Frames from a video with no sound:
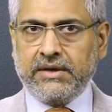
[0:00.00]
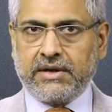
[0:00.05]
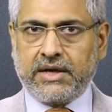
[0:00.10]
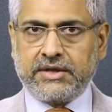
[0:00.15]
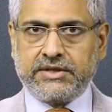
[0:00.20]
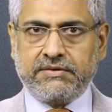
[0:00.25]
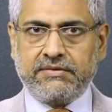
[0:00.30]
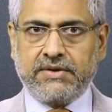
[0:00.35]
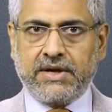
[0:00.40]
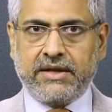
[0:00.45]

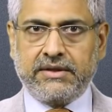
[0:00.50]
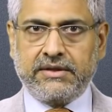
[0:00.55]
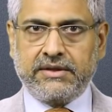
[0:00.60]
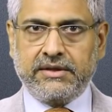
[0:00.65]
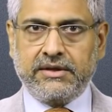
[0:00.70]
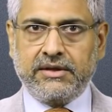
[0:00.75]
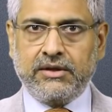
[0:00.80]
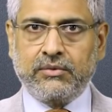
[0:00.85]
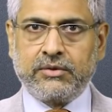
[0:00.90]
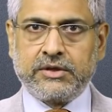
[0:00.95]
Rajiv
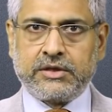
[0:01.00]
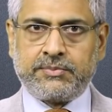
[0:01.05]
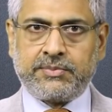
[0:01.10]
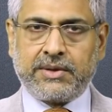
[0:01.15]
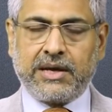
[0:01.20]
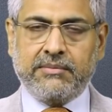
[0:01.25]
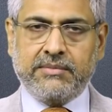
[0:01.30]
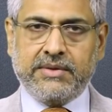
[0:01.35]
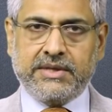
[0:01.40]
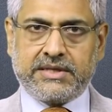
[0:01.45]
Gandhi, who was
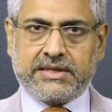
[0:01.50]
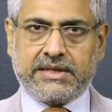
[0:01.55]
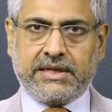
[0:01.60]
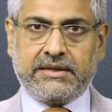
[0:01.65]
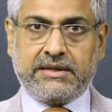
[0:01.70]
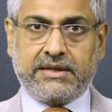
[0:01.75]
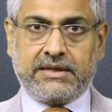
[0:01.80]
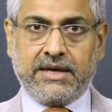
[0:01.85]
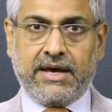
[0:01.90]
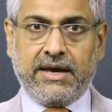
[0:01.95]
Prime Minister
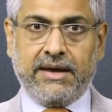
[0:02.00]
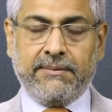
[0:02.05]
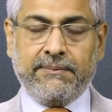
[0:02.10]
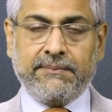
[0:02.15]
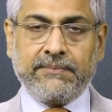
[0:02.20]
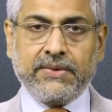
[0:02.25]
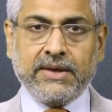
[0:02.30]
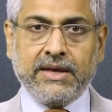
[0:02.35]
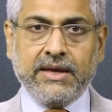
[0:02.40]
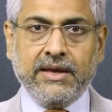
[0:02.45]
at the
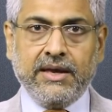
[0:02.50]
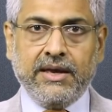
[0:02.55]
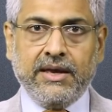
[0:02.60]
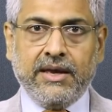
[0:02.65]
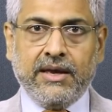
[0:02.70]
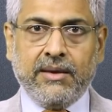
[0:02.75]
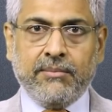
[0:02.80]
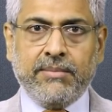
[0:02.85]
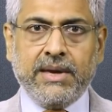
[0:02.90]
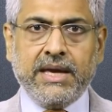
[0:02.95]
time,
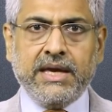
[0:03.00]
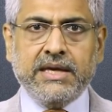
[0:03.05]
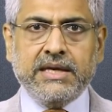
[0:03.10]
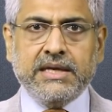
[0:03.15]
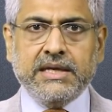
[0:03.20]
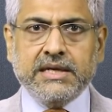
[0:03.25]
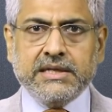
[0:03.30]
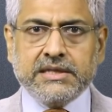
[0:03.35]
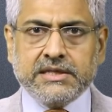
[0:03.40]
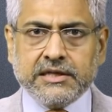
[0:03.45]
may
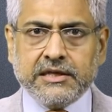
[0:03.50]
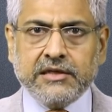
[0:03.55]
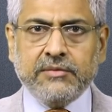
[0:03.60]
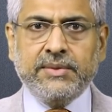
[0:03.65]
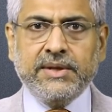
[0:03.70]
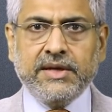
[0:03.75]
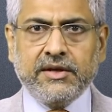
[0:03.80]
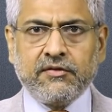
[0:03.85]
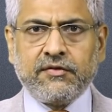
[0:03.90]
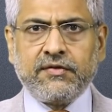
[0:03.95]
easily
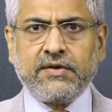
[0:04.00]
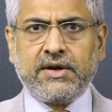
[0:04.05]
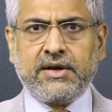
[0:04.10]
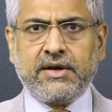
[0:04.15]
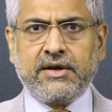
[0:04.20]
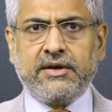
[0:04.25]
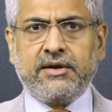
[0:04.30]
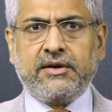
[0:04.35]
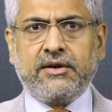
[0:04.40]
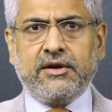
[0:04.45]
be
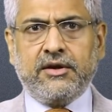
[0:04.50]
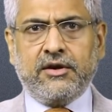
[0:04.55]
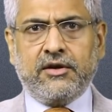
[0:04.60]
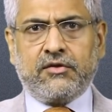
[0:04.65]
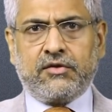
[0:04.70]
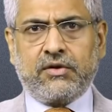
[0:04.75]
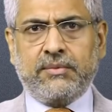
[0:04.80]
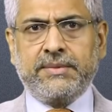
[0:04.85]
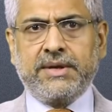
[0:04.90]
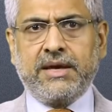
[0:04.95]
inferred
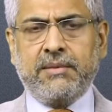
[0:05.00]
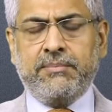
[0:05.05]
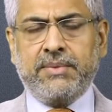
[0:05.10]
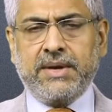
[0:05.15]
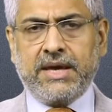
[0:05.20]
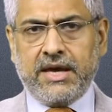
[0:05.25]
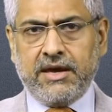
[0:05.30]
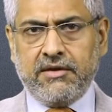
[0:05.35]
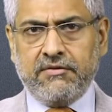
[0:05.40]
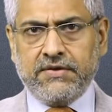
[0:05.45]
from their
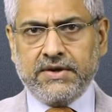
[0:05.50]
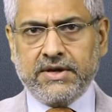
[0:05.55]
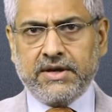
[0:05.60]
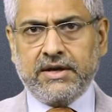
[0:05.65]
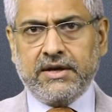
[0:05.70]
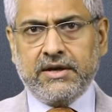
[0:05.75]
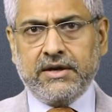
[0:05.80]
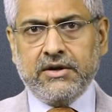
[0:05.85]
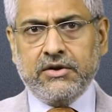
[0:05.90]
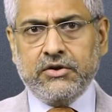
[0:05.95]

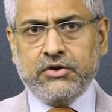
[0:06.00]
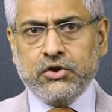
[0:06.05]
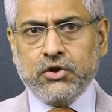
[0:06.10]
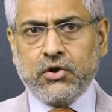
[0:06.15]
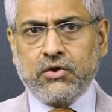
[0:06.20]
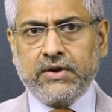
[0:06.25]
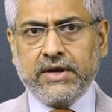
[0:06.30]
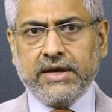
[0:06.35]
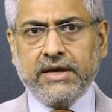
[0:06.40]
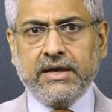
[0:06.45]
behavior
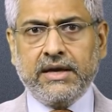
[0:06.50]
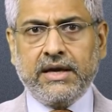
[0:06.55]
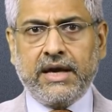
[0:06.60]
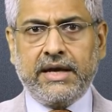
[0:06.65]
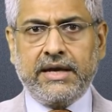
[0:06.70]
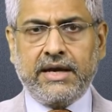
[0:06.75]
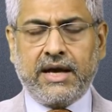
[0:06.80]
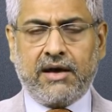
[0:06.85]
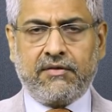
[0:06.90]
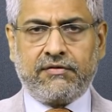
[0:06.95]
during
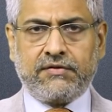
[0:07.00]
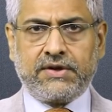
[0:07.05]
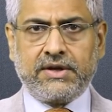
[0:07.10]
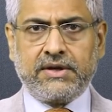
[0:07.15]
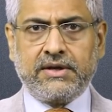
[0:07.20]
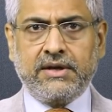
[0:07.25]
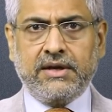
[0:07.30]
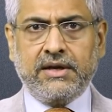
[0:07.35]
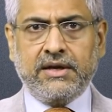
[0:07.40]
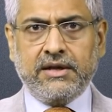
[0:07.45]
and
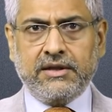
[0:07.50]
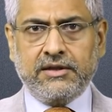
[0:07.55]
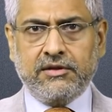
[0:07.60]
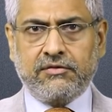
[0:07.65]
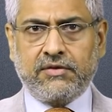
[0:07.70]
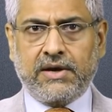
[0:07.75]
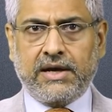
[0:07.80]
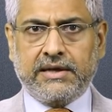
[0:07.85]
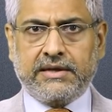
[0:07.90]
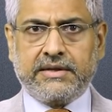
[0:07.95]
after the
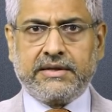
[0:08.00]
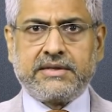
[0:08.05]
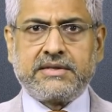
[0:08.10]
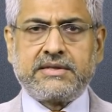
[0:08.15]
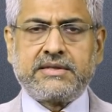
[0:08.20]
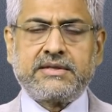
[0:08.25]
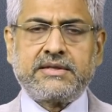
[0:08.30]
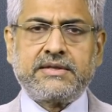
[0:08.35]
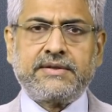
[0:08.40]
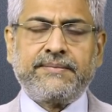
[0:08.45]

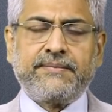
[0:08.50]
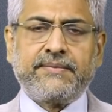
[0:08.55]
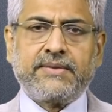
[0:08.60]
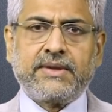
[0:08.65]
violence.